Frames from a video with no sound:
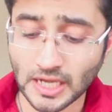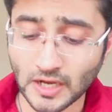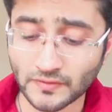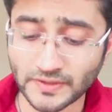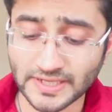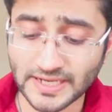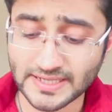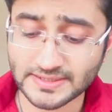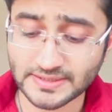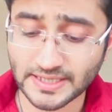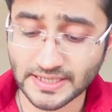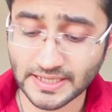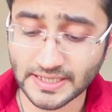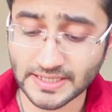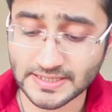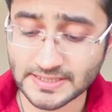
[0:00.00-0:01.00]
now the
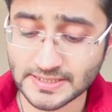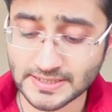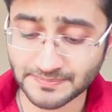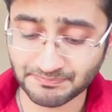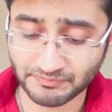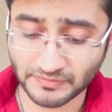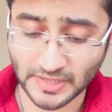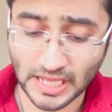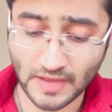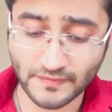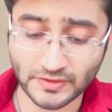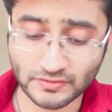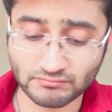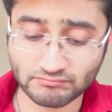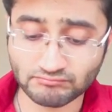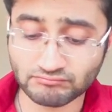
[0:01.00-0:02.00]
next thing is
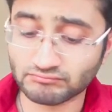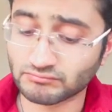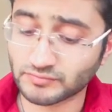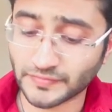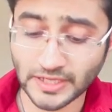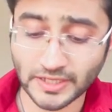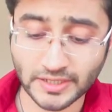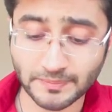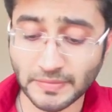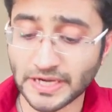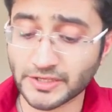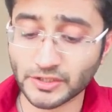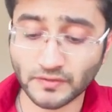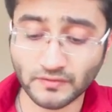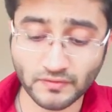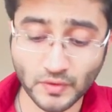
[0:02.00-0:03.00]
having
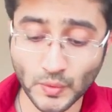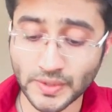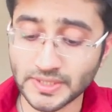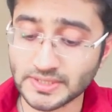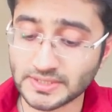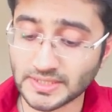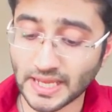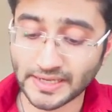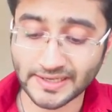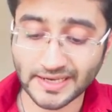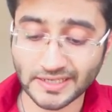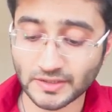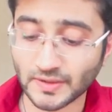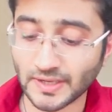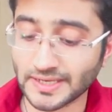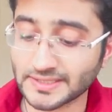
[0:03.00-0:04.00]
plenty of fluids
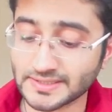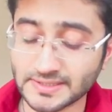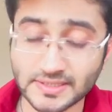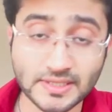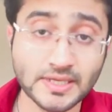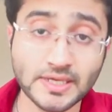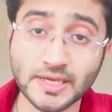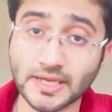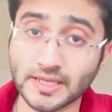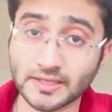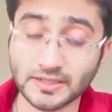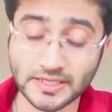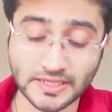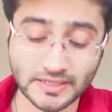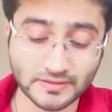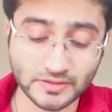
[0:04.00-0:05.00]
and electrolytes
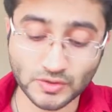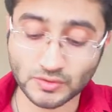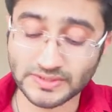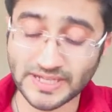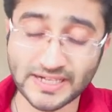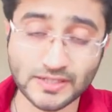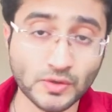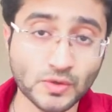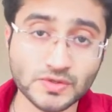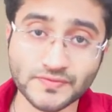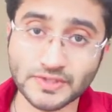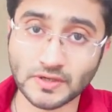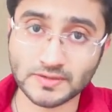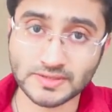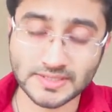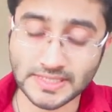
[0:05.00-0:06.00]
in a day. So that
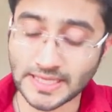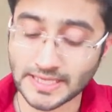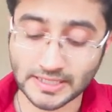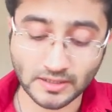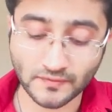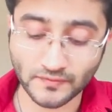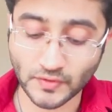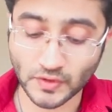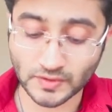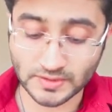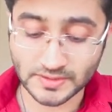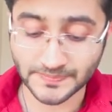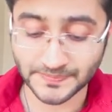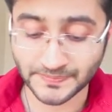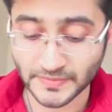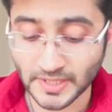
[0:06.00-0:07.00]
goes without saying, of
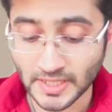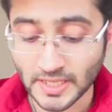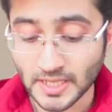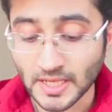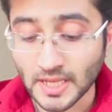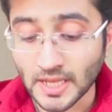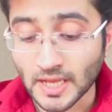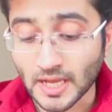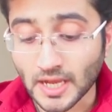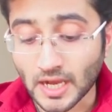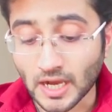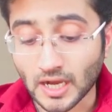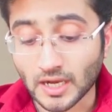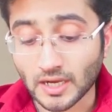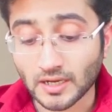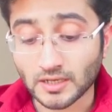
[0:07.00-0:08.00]
course.
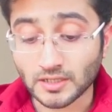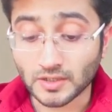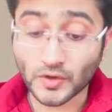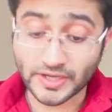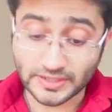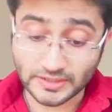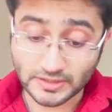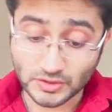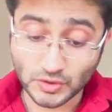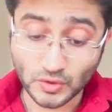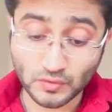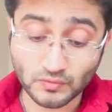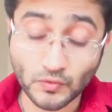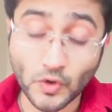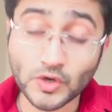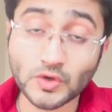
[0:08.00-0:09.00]
Okay,
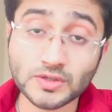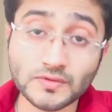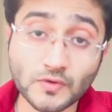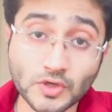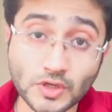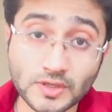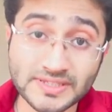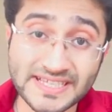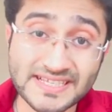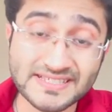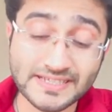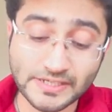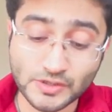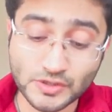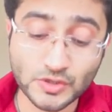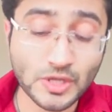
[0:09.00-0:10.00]
so what all
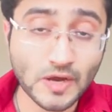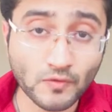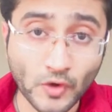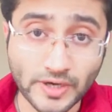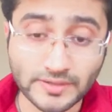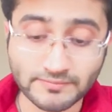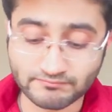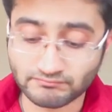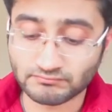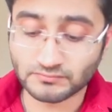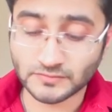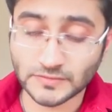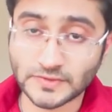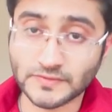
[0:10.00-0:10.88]
things that you should avoid?